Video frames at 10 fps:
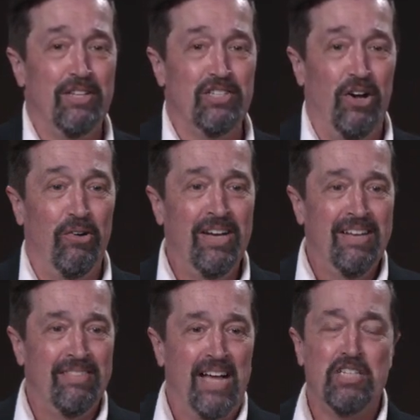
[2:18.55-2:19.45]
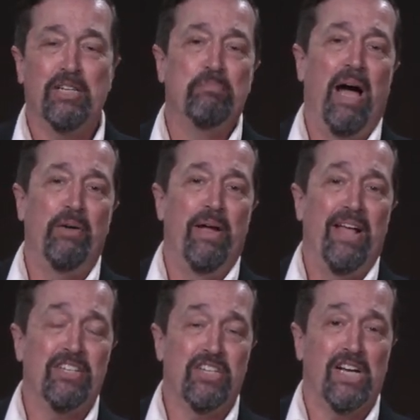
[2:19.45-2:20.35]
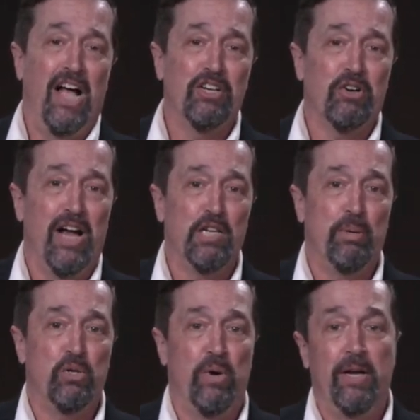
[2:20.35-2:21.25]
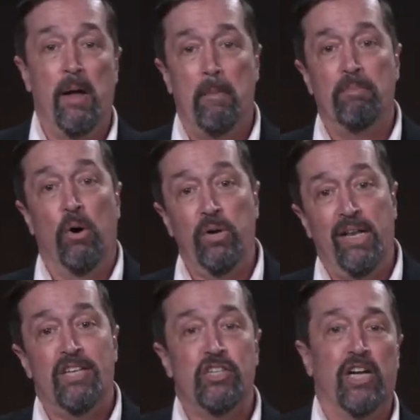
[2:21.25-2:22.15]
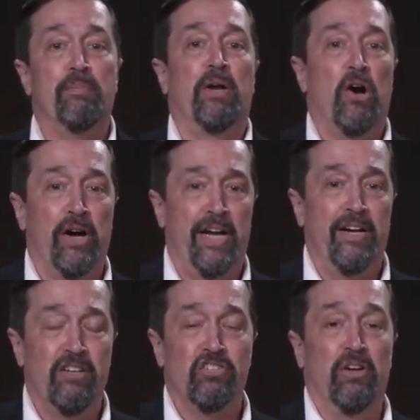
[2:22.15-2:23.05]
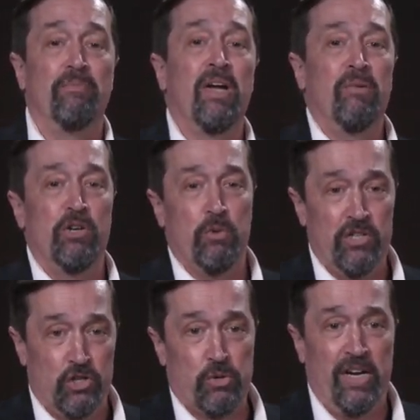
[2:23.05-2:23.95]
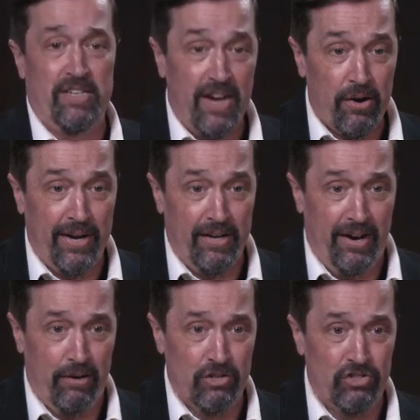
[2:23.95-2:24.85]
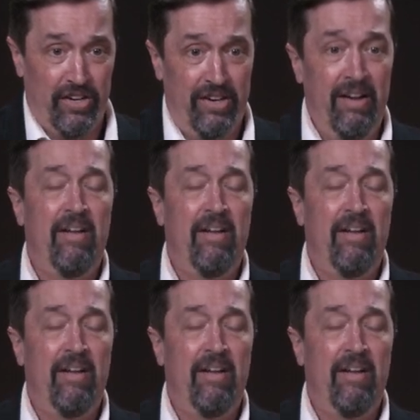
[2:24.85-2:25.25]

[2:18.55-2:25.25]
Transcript: So that's the, by the way, that's the contrast between modalistic monarchianism, which was a Trinitarian heresy.